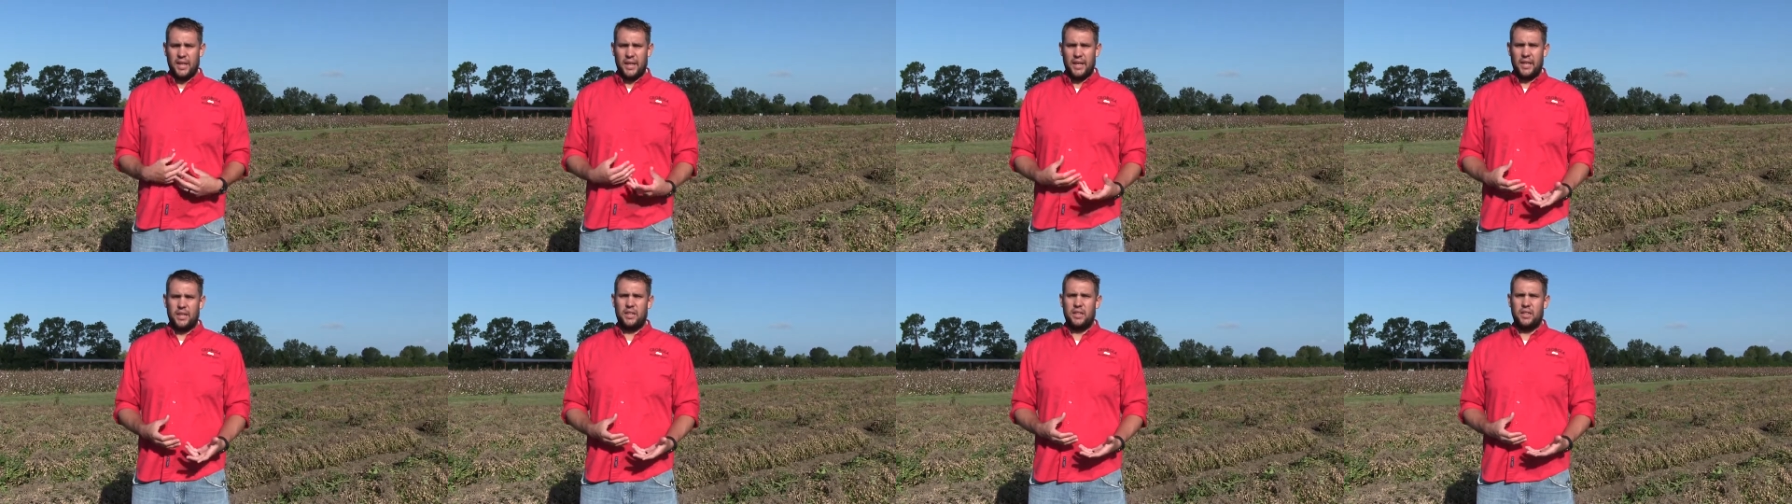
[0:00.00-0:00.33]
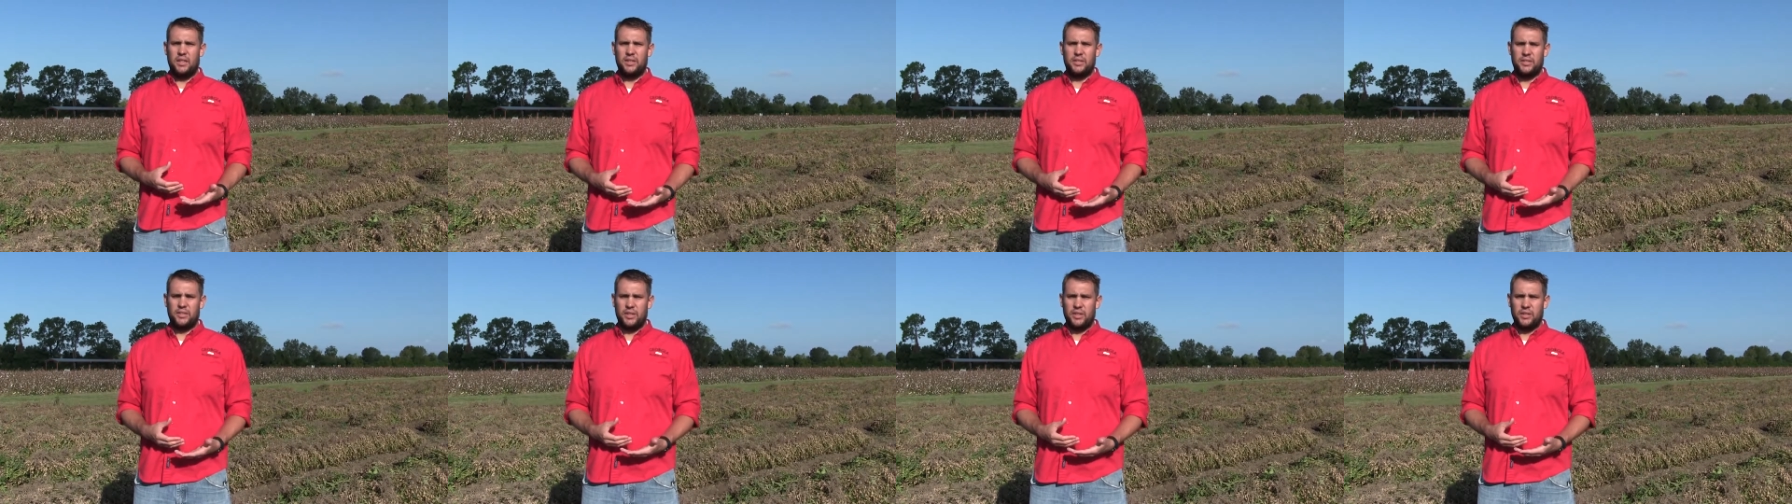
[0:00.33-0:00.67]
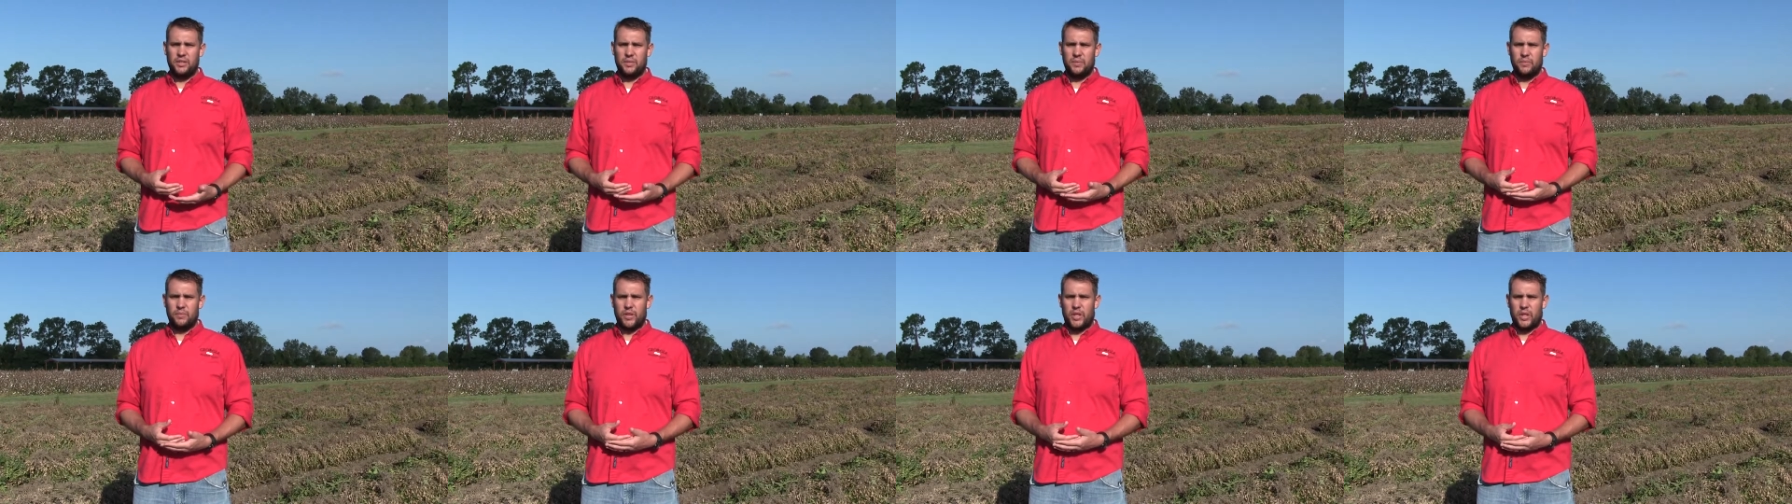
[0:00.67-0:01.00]
and
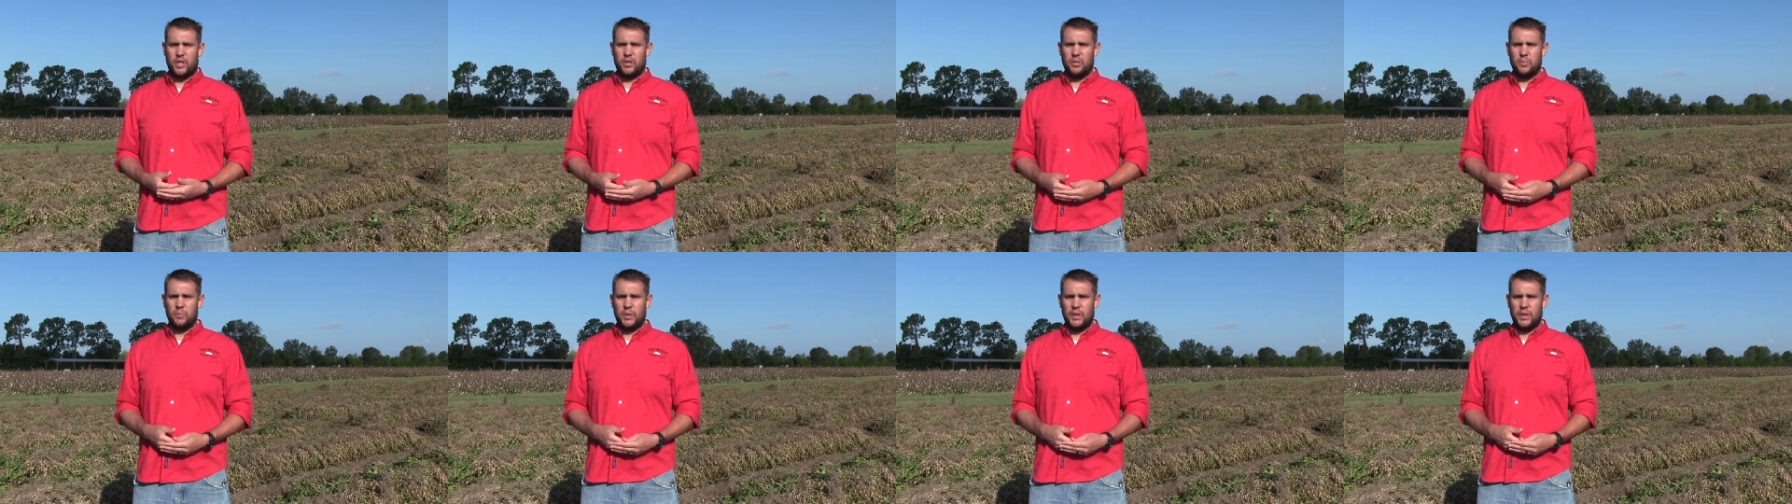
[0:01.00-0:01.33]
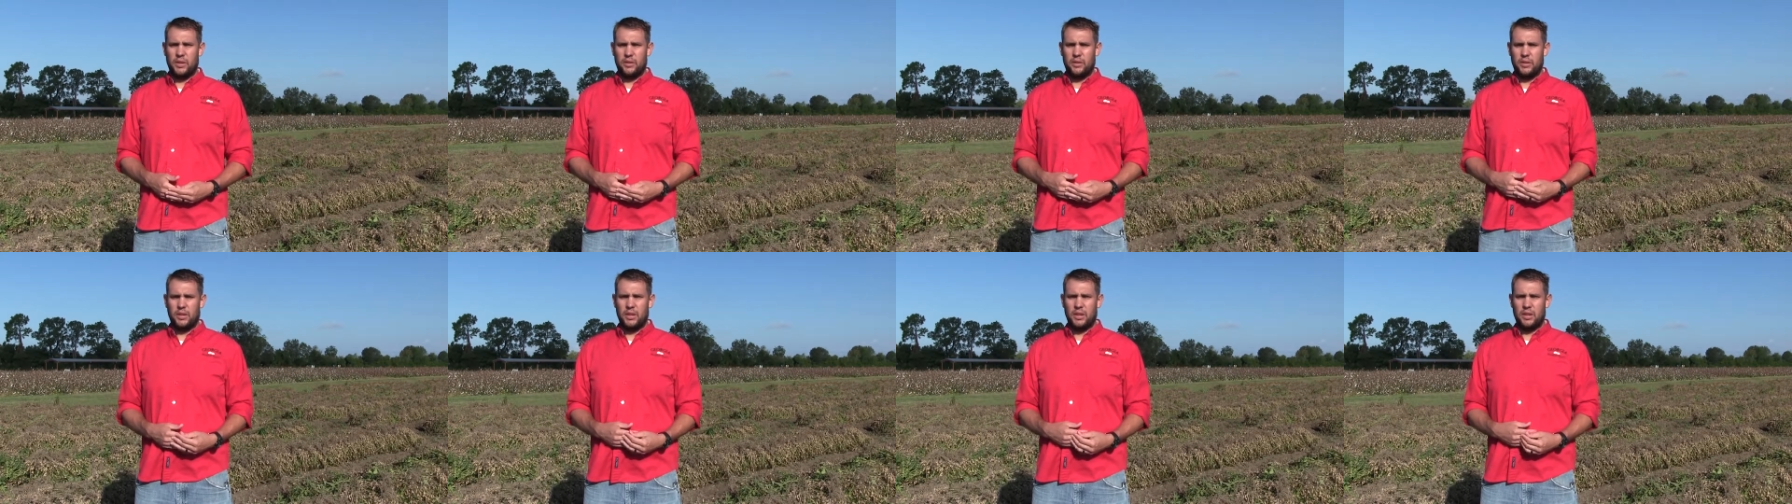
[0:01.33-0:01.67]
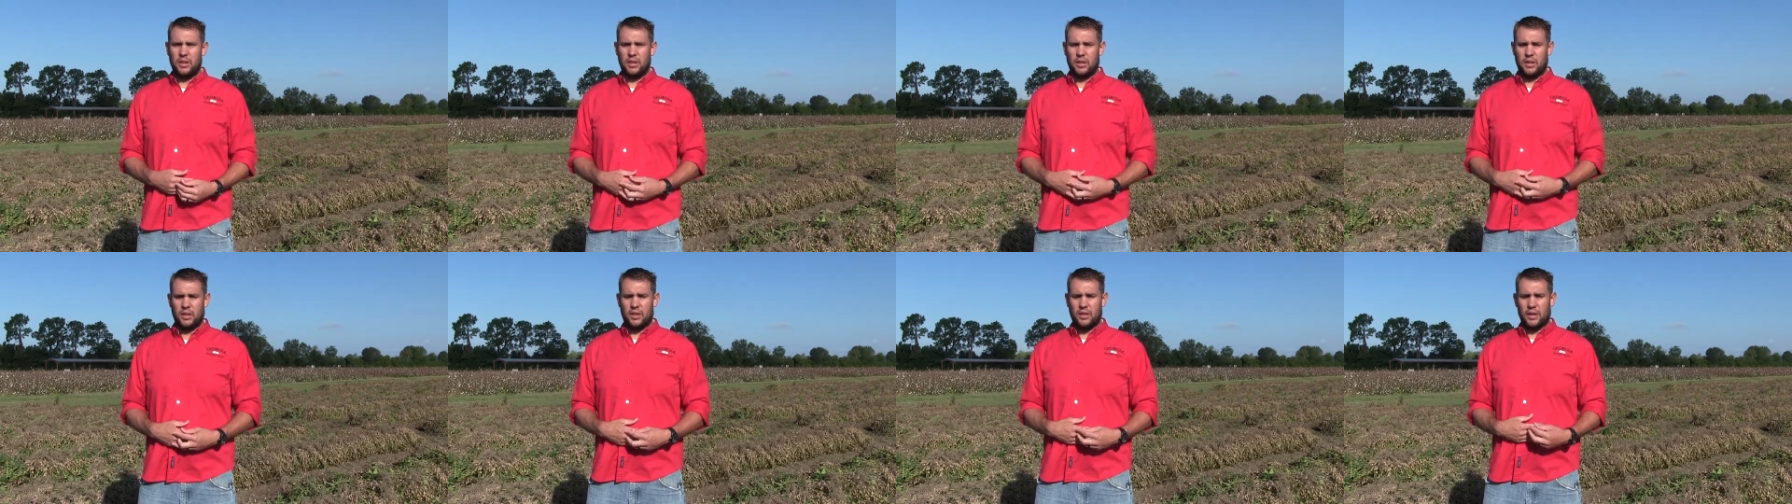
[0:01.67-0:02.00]
in-season variability
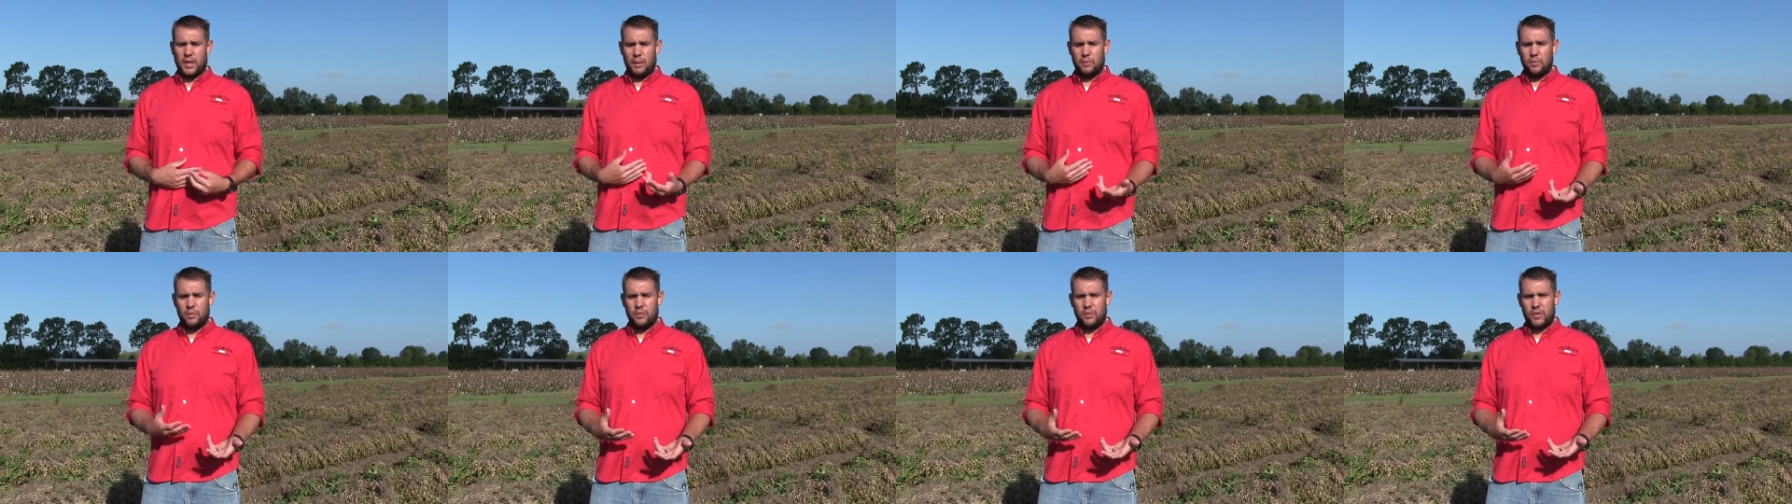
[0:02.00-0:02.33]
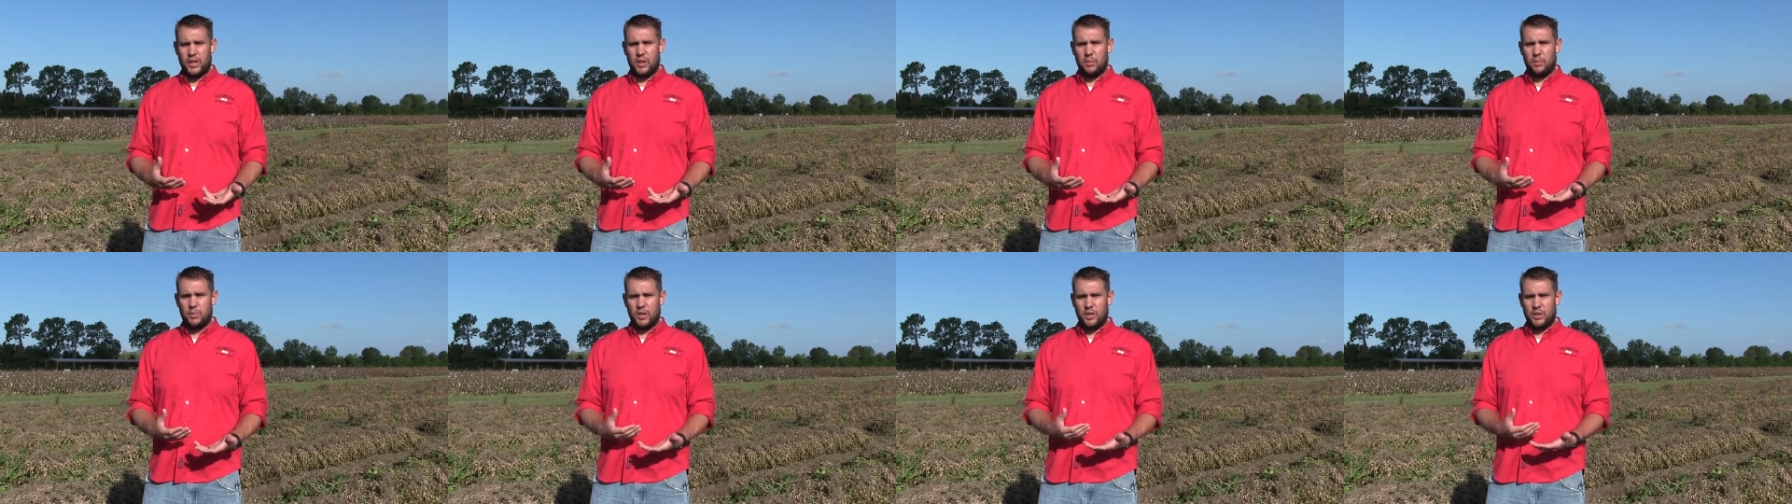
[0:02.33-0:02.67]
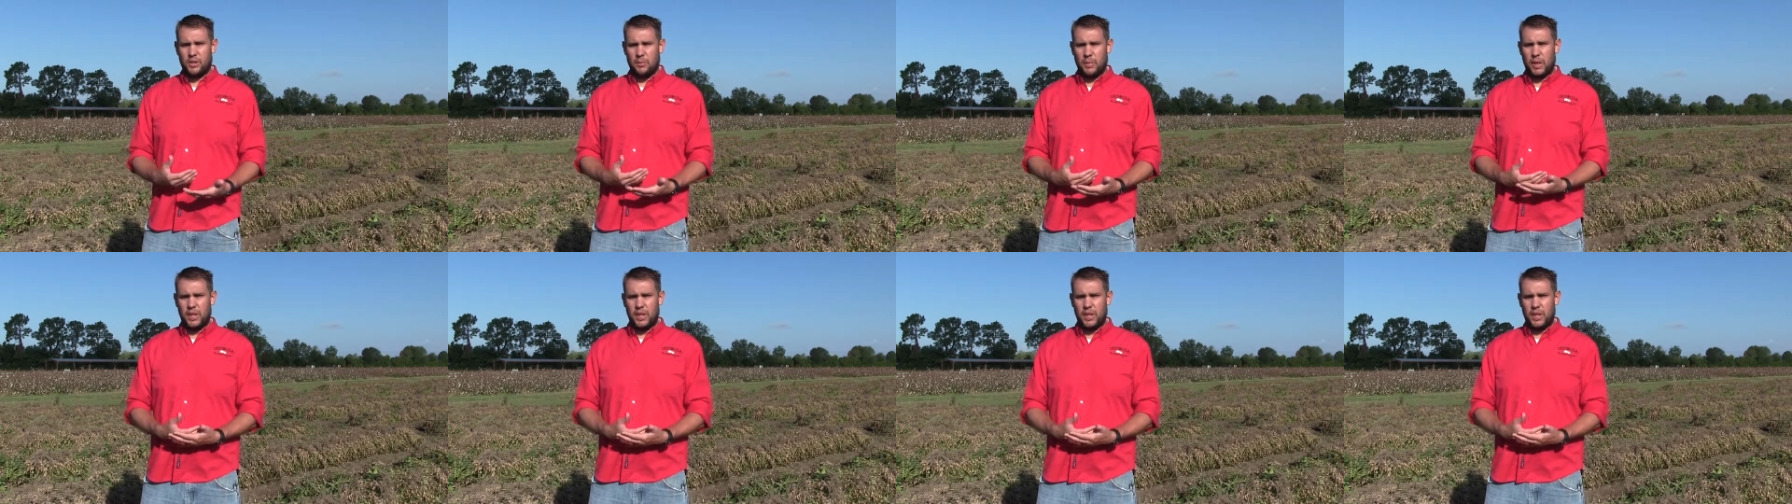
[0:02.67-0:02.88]
and climate variability,